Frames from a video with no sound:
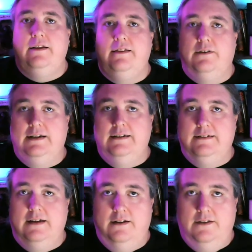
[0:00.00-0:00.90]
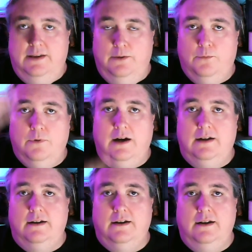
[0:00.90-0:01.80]
There is the
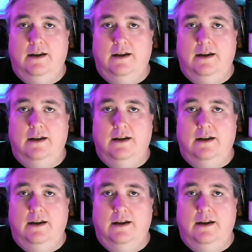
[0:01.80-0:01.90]
run